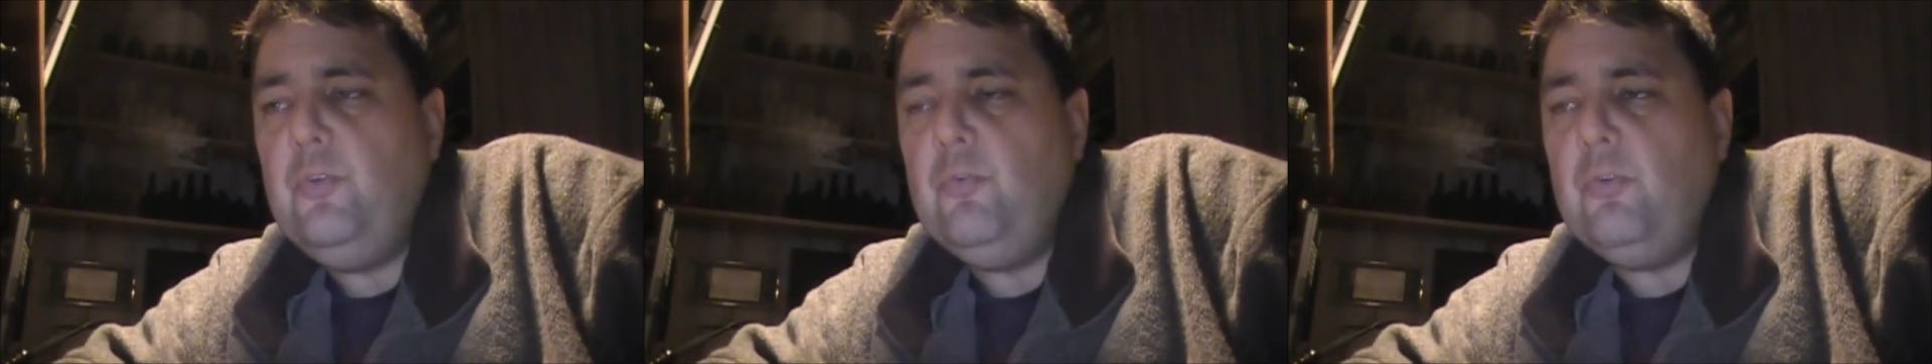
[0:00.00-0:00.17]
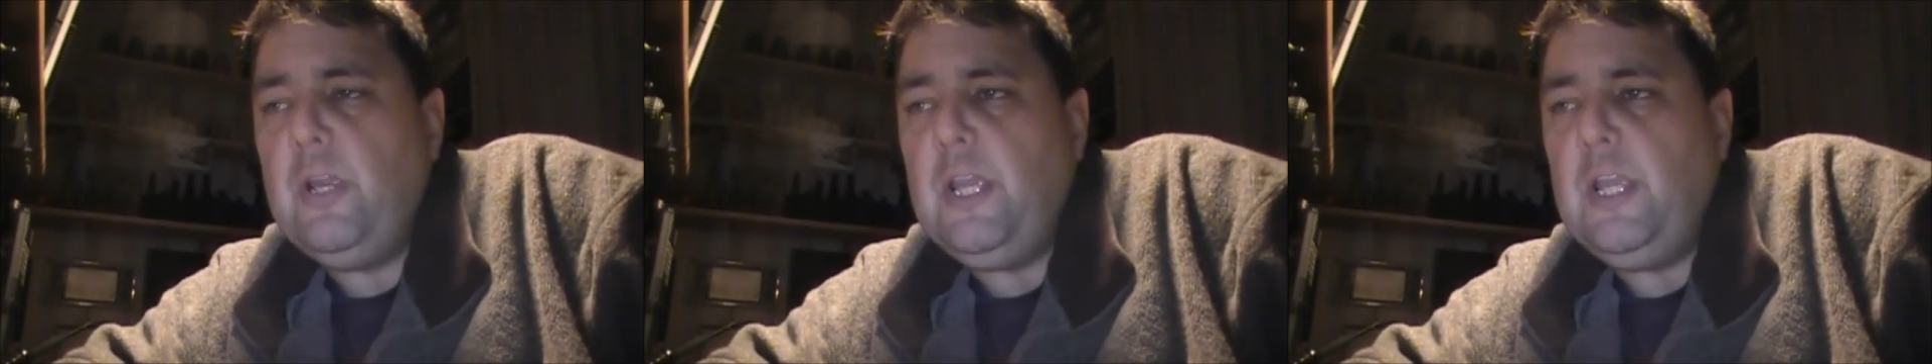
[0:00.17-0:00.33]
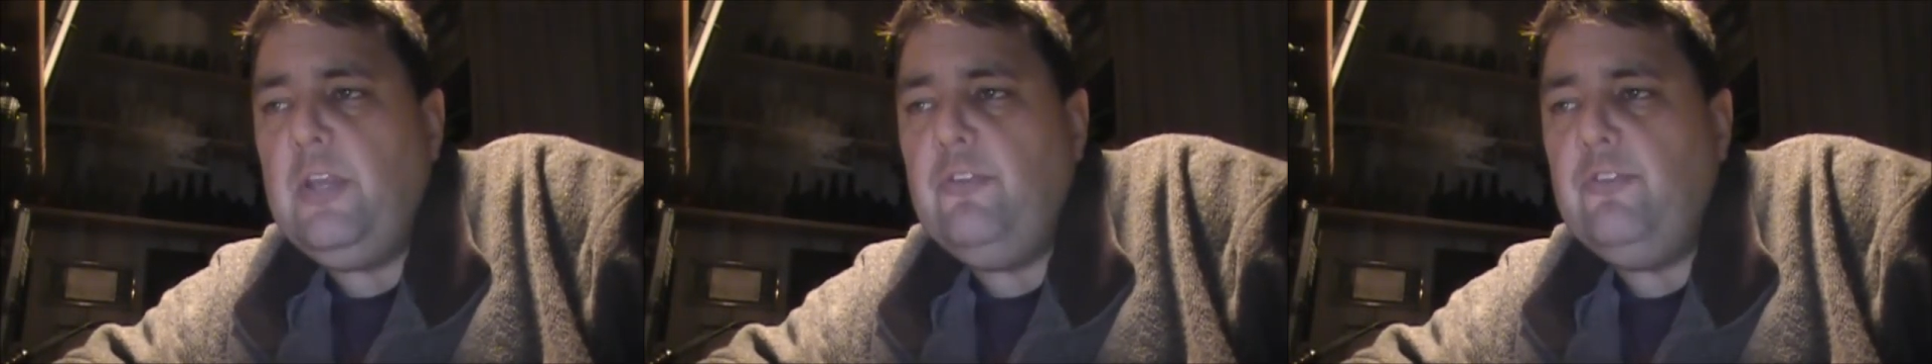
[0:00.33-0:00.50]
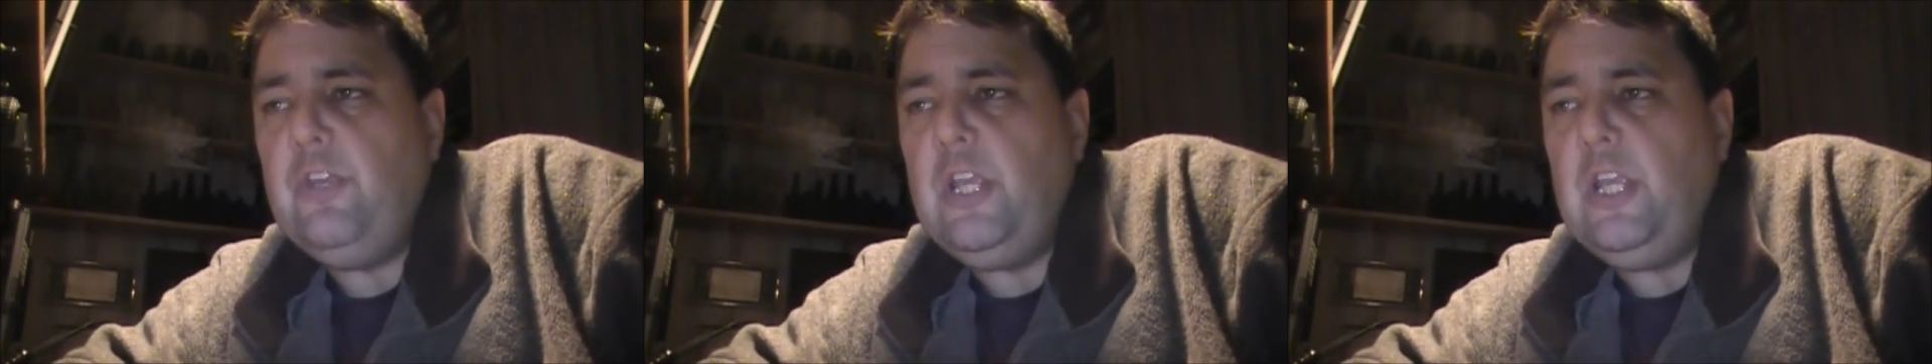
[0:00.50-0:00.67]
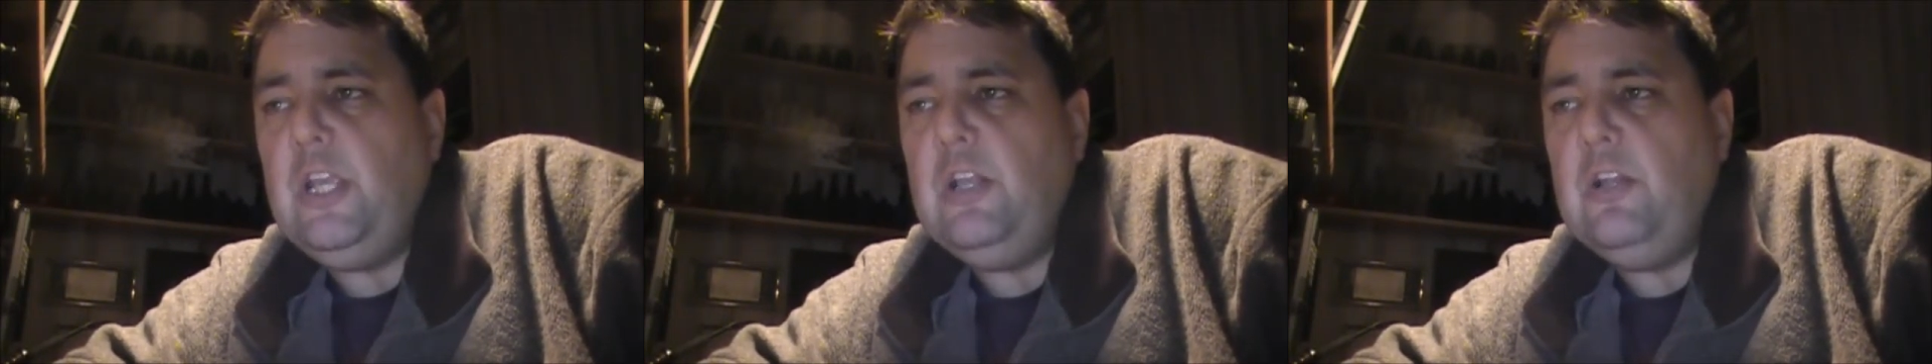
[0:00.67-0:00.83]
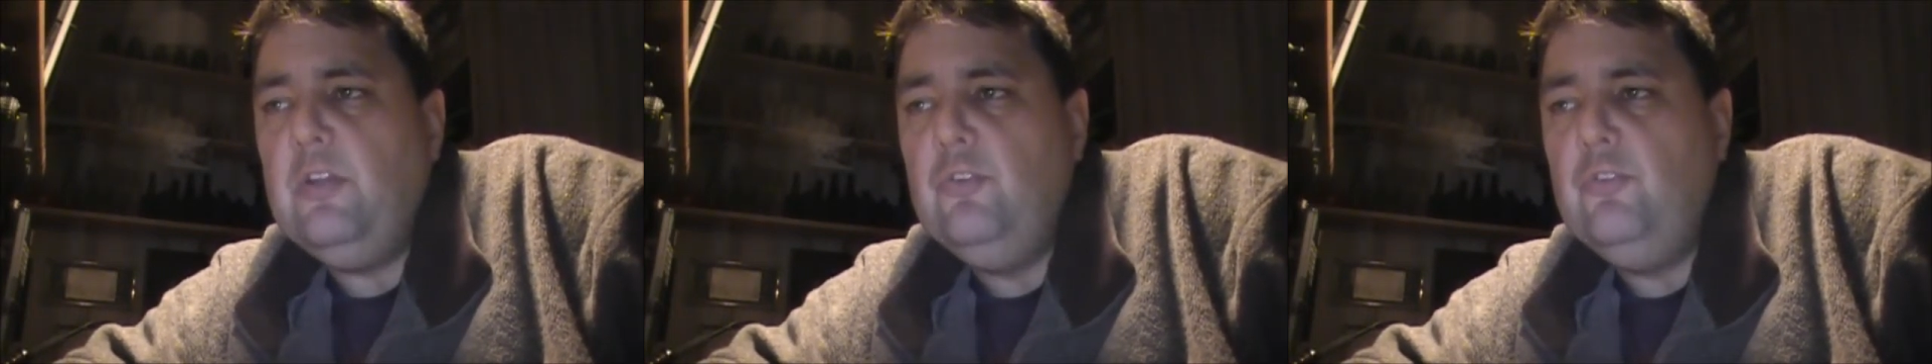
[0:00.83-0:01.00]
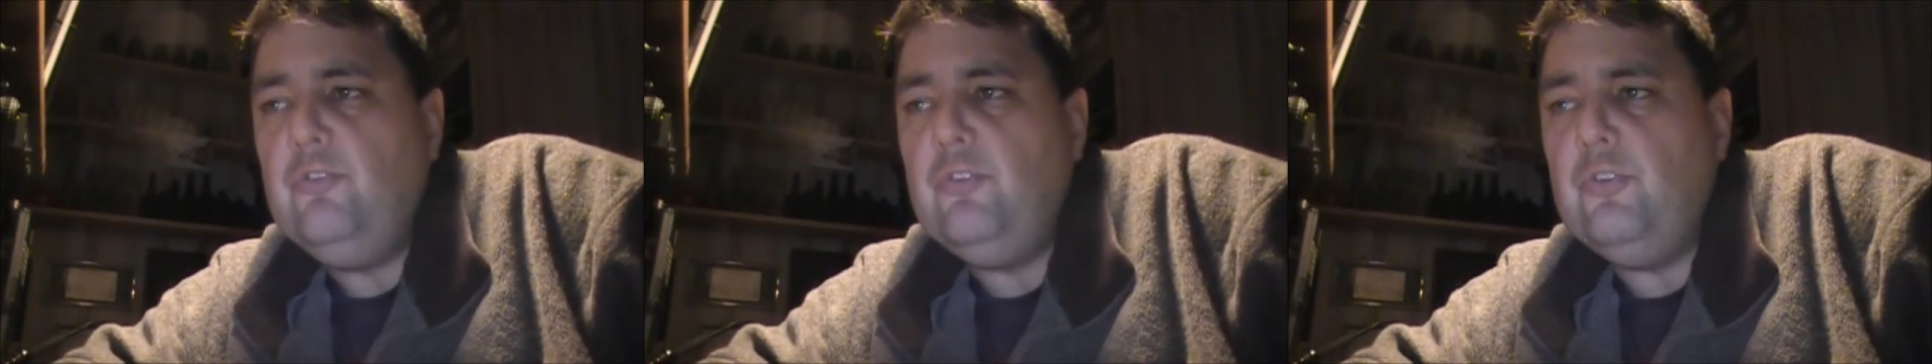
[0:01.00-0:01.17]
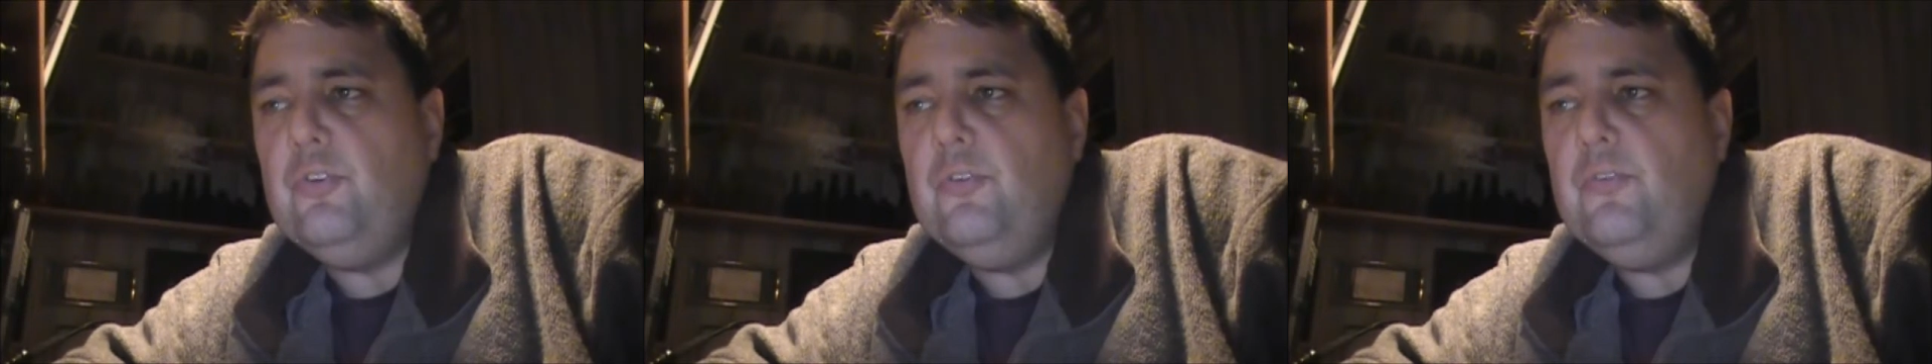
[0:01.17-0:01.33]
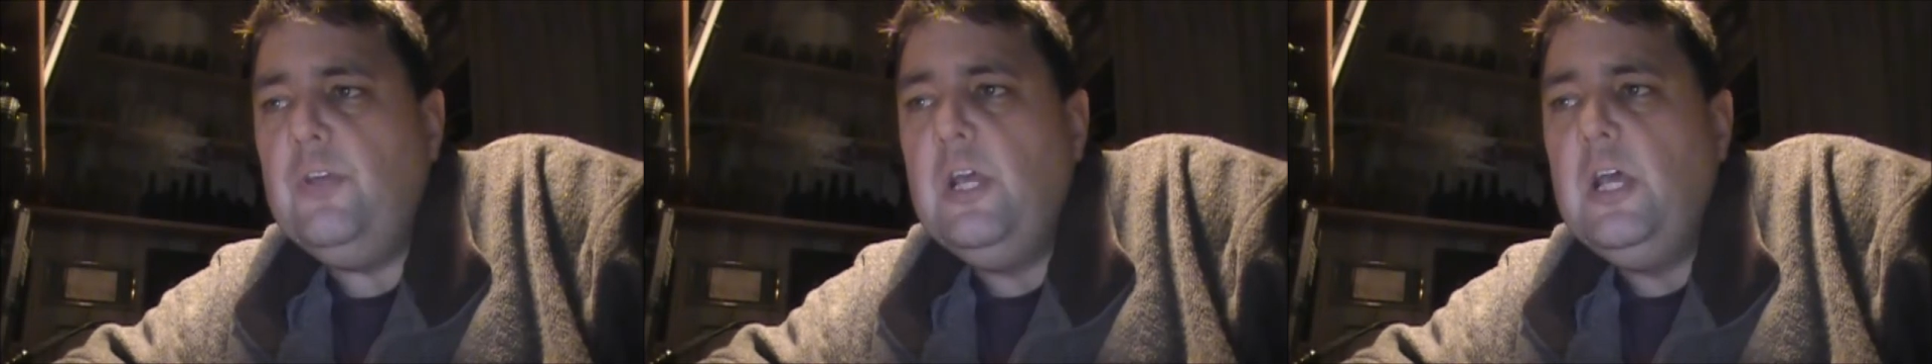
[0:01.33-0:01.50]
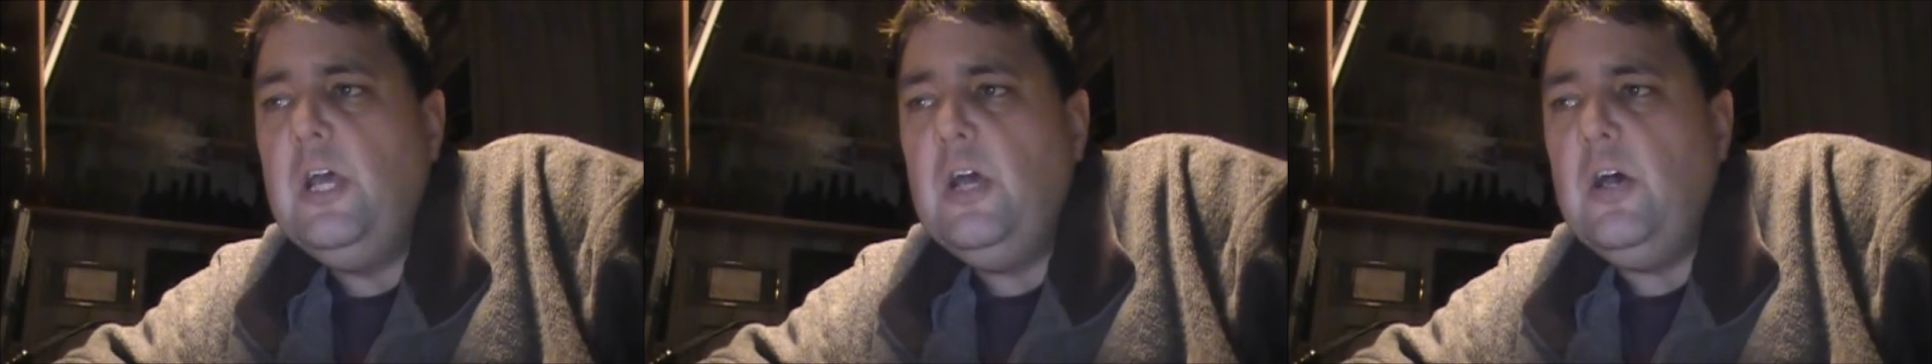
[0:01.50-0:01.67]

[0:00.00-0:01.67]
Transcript: range inclusive